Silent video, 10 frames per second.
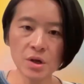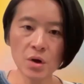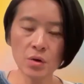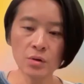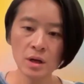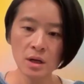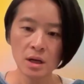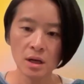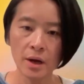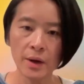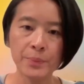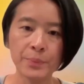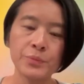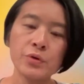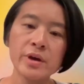So
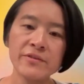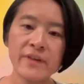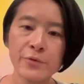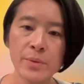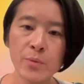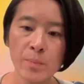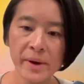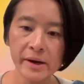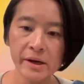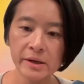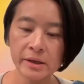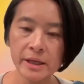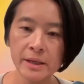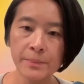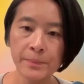you can find Rainbow Maker
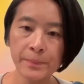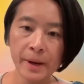in